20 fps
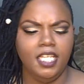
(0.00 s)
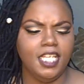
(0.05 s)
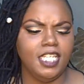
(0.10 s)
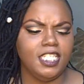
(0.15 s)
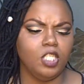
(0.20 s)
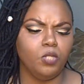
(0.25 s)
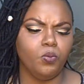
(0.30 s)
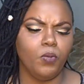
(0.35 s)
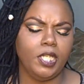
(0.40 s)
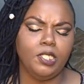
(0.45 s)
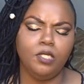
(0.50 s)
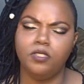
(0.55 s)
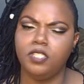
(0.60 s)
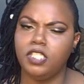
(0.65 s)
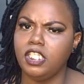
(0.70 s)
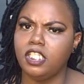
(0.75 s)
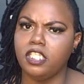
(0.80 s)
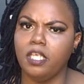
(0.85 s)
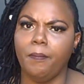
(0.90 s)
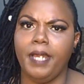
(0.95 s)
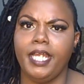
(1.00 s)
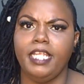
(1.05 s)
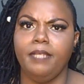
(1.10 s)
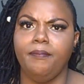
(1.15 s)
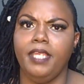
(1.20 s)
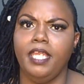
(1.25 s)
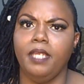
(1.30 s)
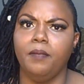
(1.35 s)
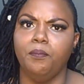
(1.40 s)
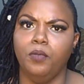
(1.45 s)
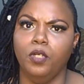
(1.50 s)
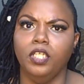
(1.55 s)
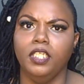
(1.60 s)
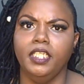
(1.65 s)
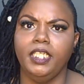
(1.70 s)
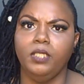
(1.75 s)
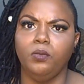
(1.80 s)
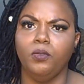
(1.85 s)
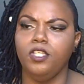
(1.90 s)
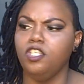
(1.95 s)
this is when you see somebody being
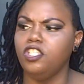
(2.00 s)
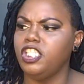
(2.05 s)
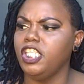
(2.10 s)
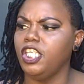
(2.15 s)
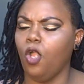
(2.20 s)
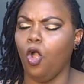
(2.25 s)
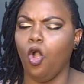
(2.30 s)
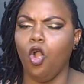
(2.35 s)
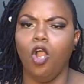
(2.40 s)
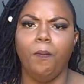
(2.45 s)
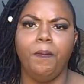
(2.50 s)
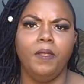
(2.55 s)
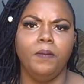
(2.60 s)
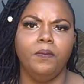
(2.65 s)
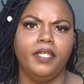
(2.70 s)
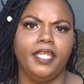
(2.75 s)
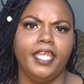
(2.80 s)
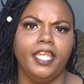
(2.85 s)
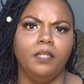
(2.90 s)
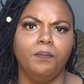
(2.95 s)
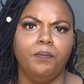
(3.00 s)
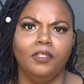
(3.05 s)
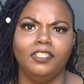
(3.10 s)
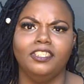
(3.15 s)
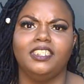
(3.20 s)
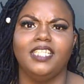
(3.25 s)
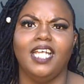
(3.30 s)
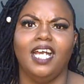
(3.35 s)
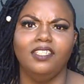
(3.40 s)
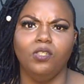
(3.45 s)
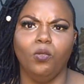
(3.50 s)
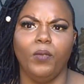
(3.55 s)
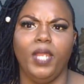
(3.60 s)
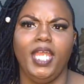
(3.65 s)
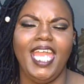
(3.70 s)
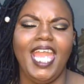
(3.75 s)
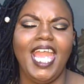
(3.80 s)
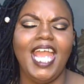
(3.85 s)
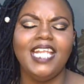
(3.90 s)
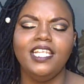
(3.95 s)
bullied, when you see old people getting pushed out the
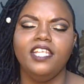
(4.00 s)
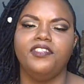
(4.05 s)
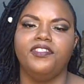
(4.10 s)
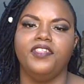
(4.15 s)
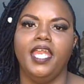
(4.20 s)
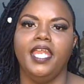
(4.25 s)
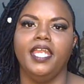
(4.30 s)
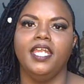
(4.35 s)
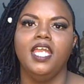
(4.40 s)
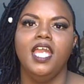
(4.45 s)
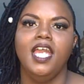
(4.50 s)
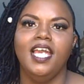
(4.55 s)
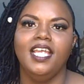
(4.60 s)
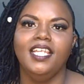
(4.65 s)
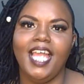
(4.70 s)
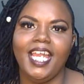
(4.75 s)
way, anything.